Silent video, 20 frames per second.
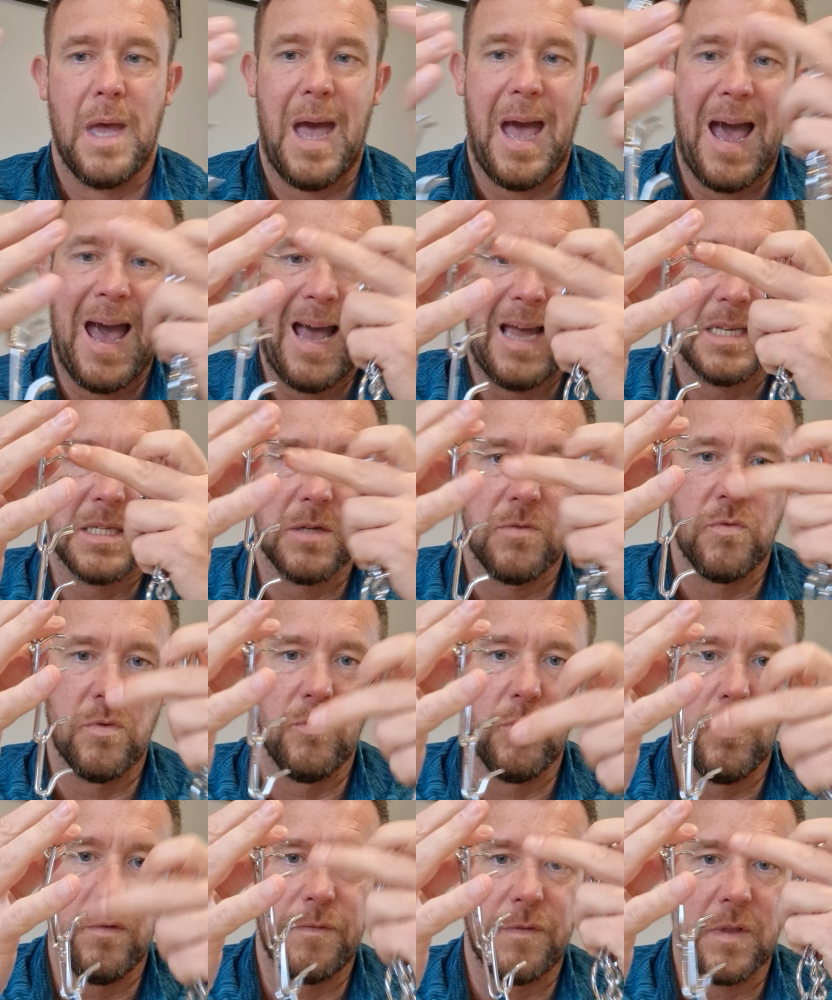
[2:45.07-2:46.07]
Add and
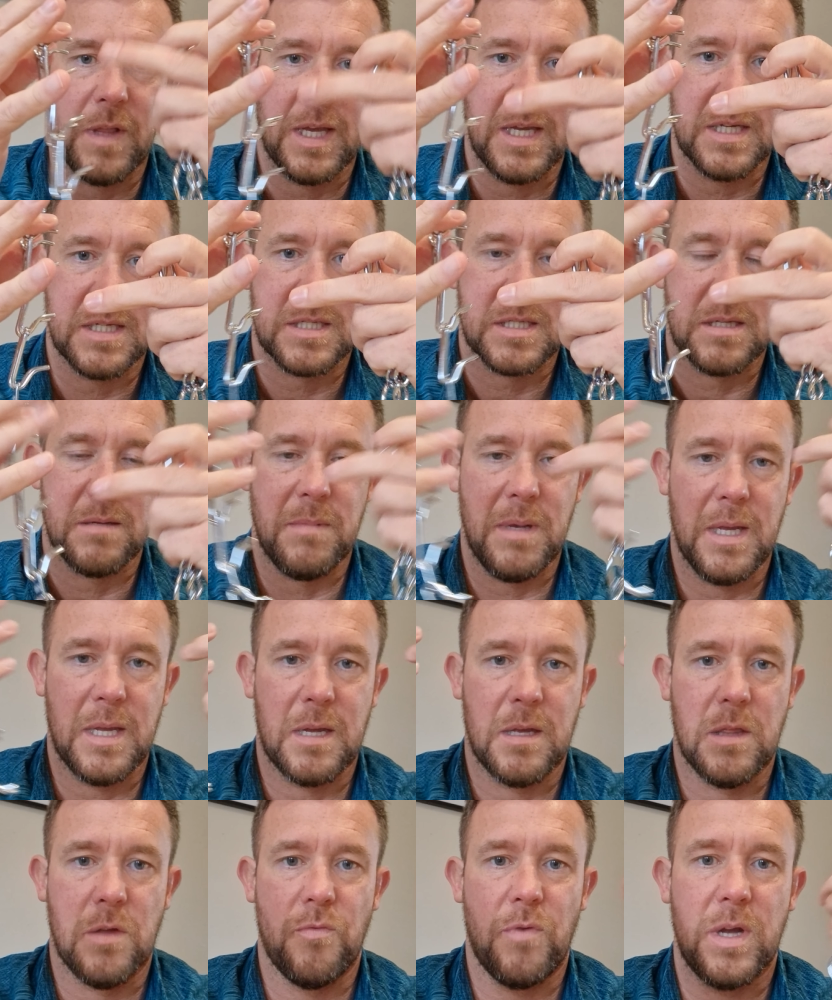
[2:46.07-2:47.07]
remove links to
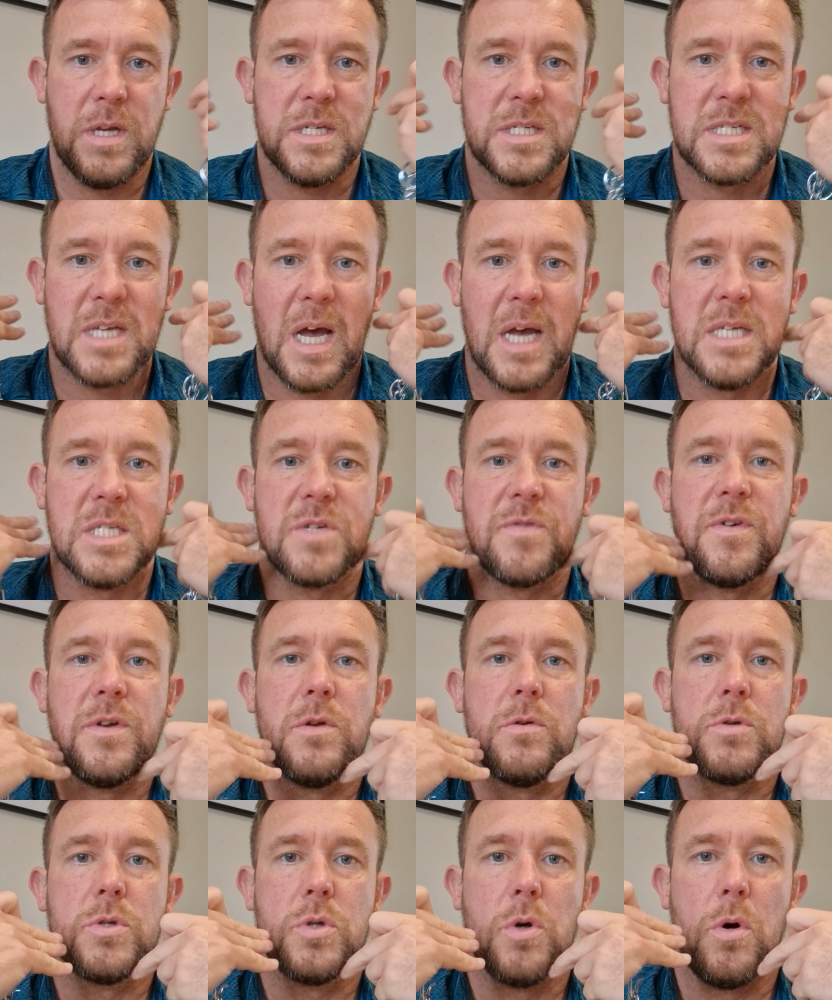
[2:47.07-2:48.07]
make it the right size for
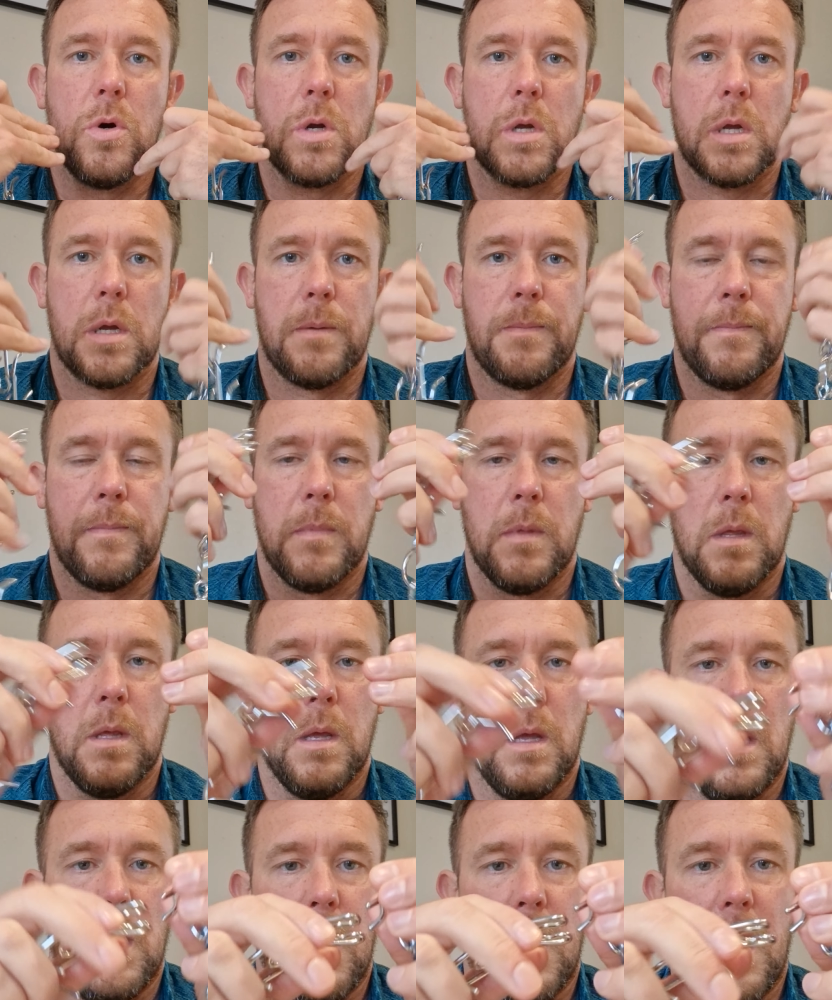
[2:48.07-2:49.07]
your dog.
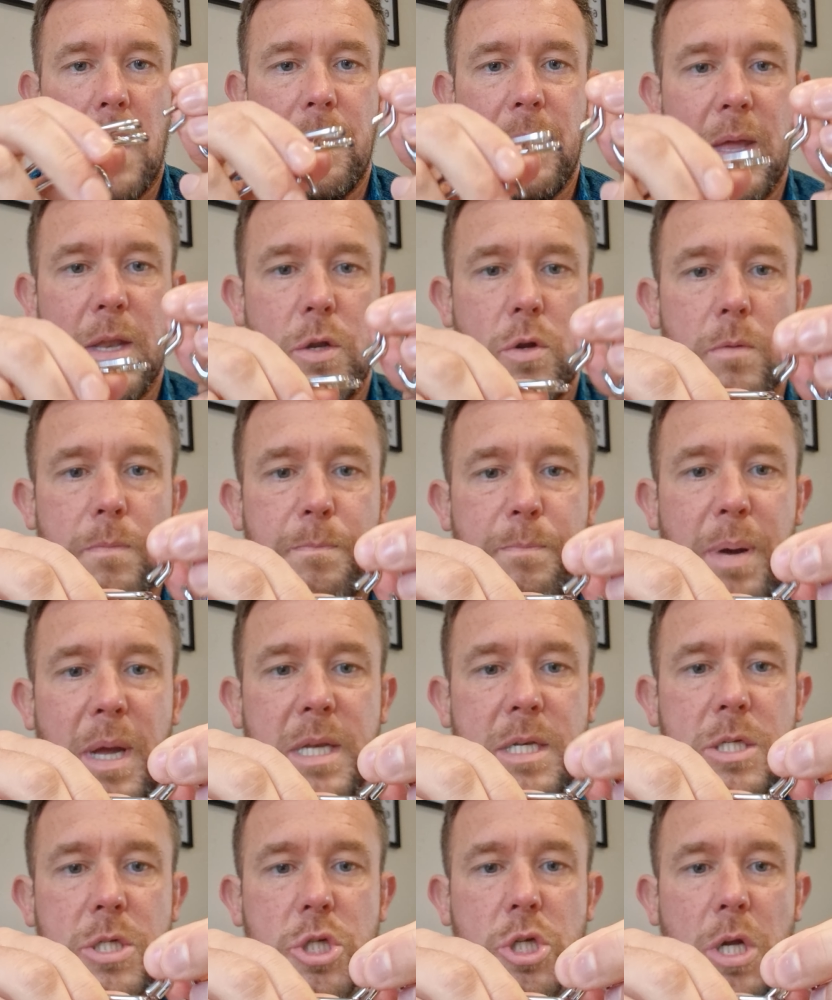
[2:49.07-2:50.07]
And then you
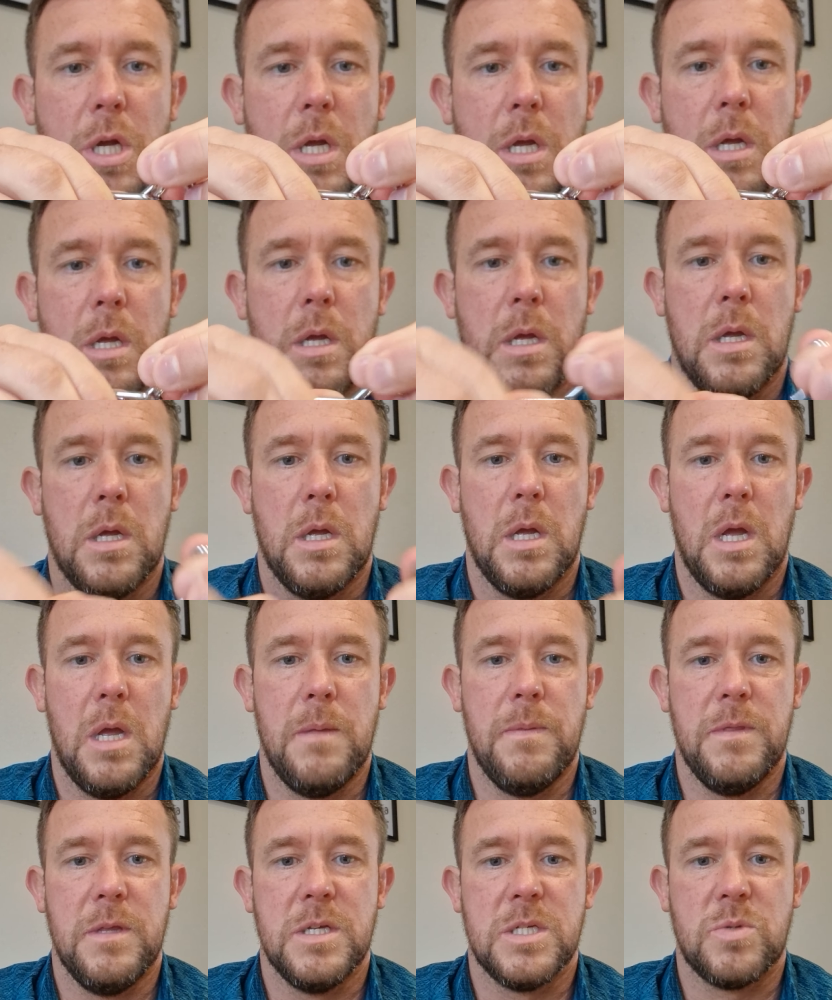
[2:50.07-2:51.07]
pinch it
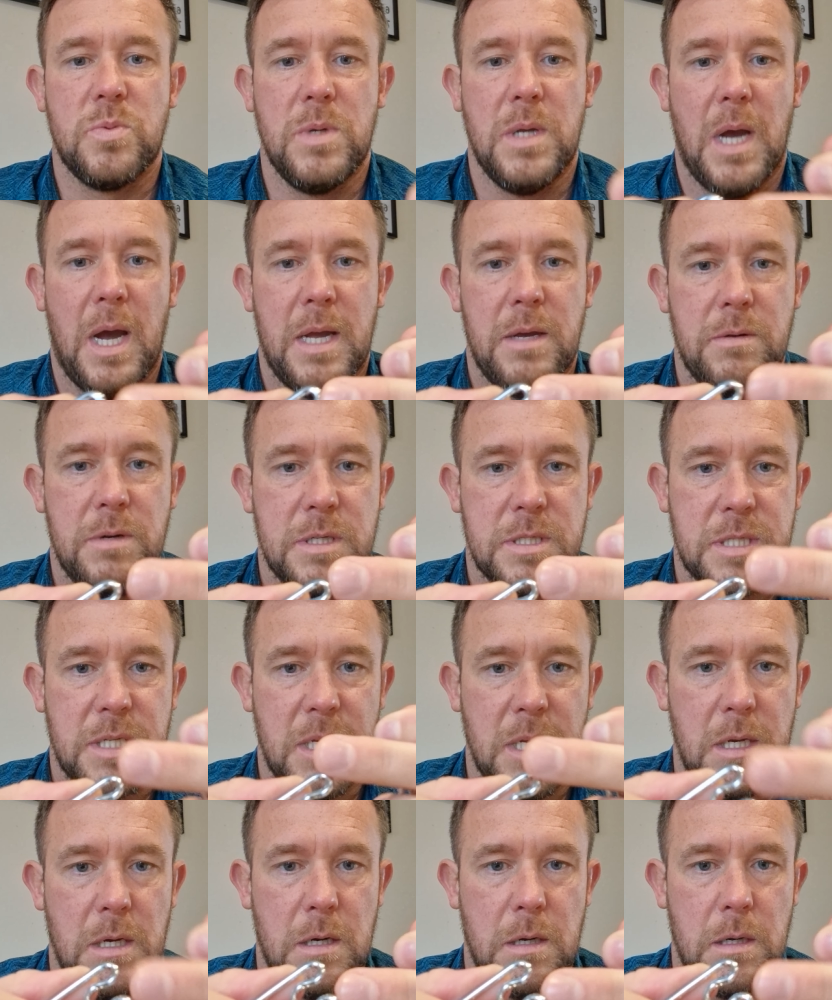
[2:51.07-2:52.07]
in these wee eyelets
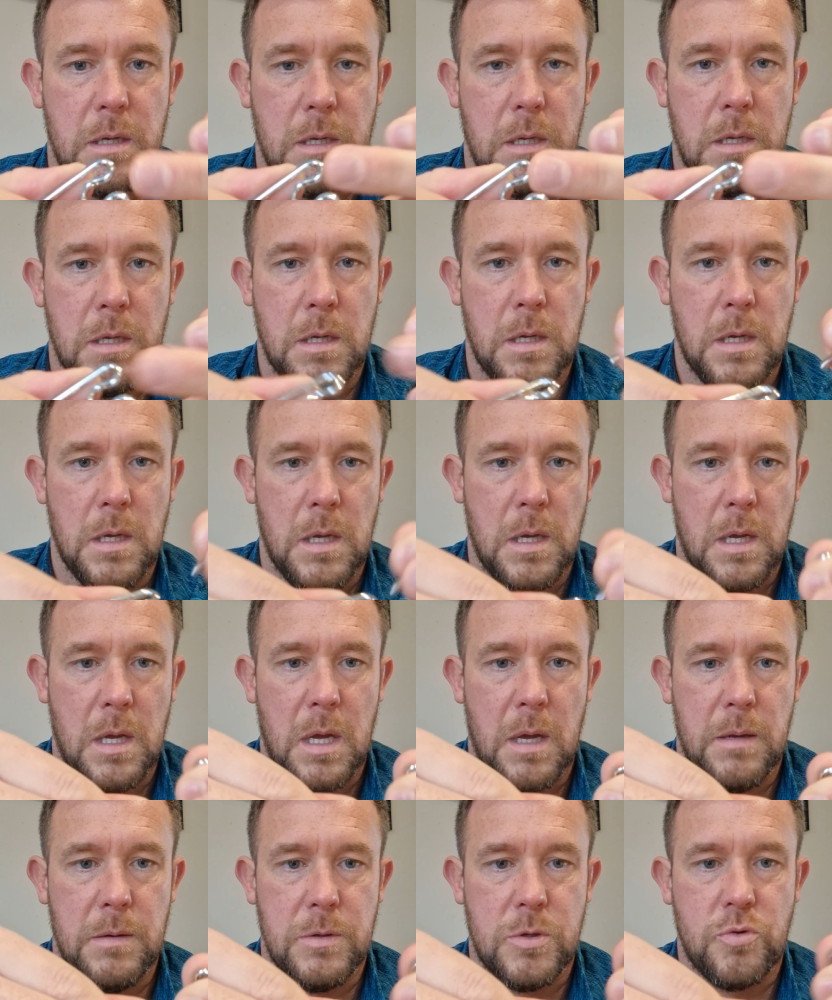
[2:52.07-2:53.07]
here
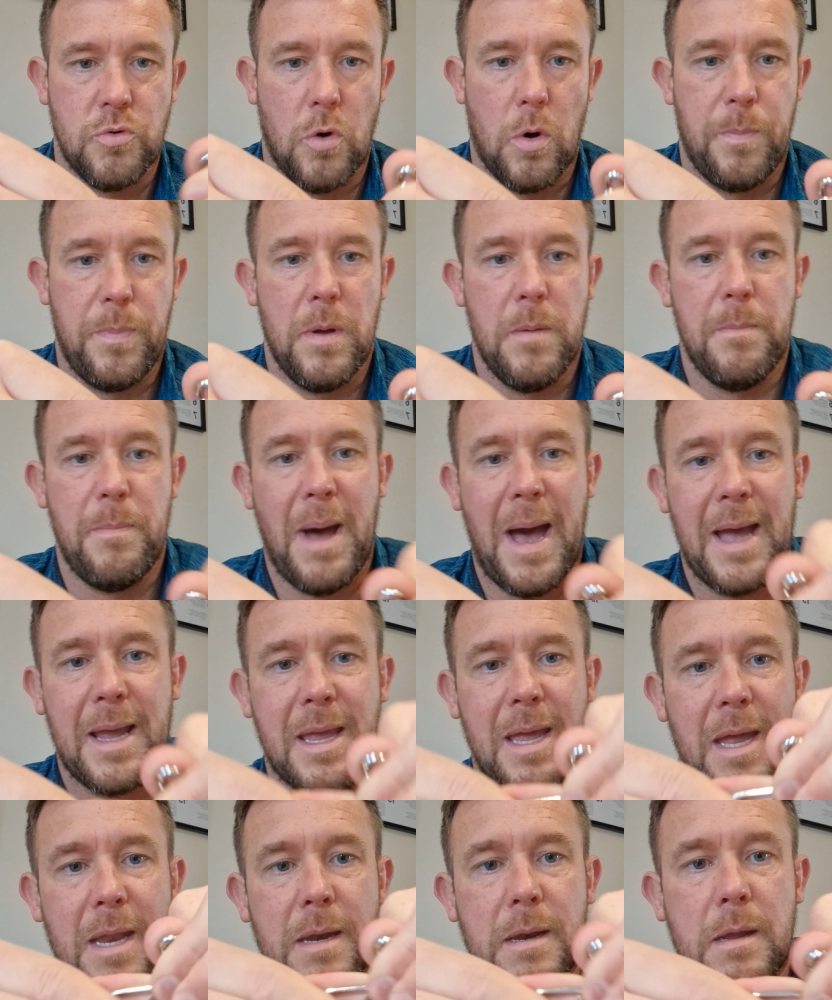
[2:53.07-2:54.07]
and drop it
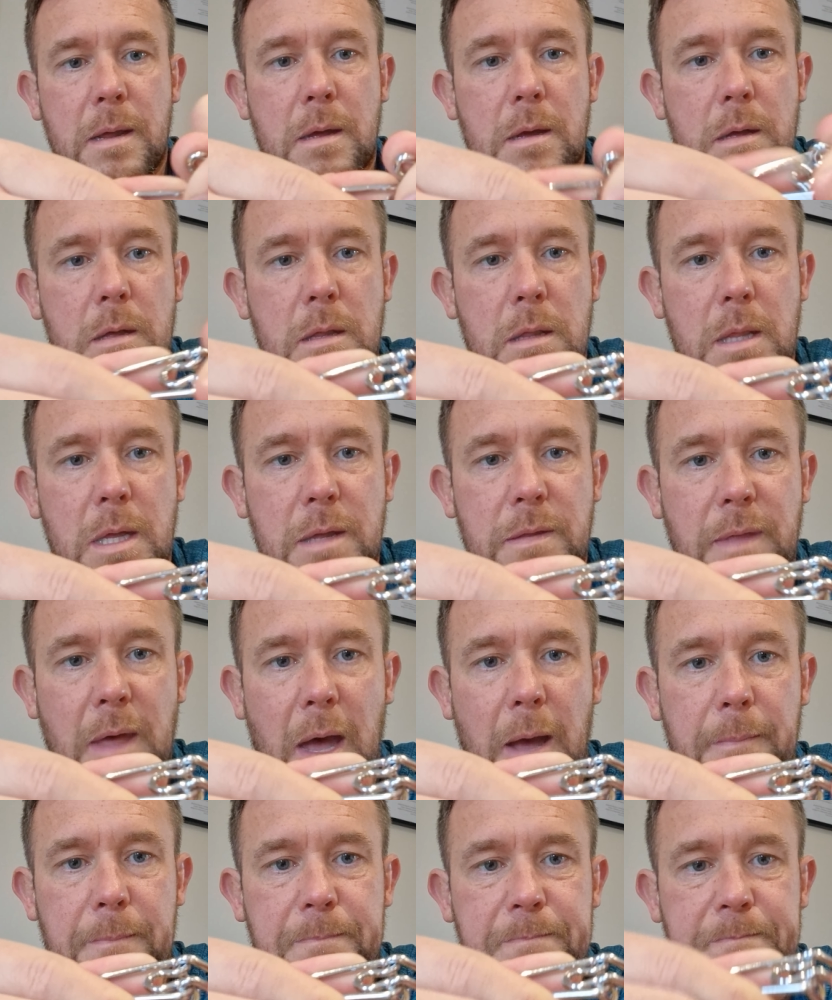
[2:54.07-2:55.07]
back in like that,